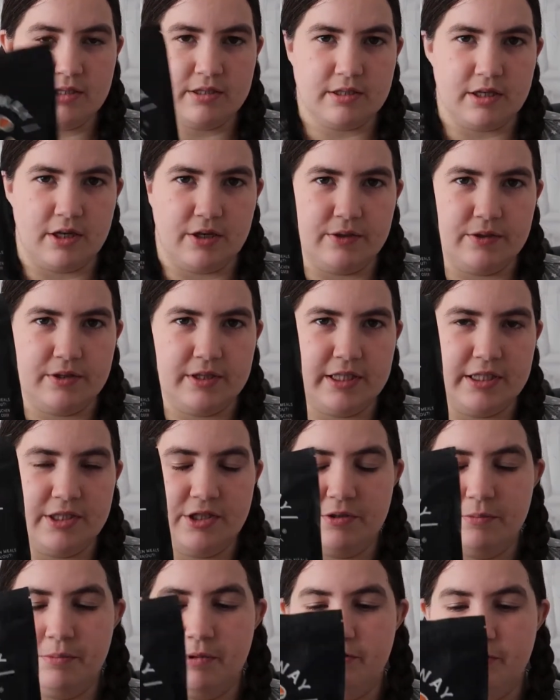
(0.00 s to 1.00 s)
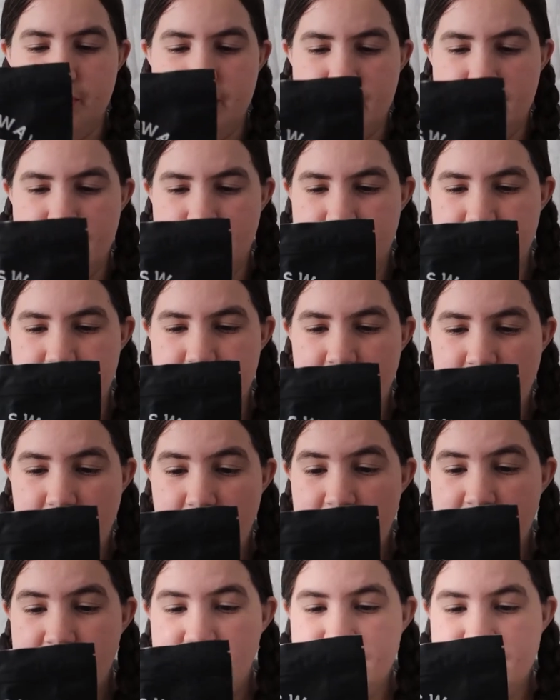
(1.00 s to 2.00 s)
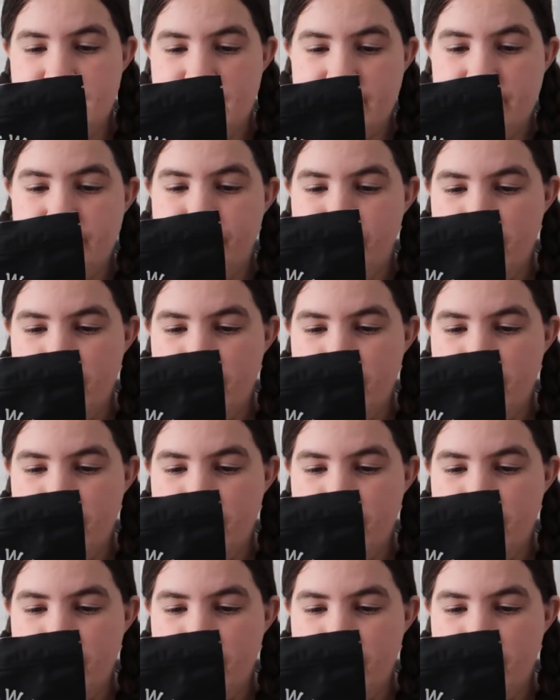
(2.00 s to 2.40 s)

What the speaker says: So these should be really nice. It says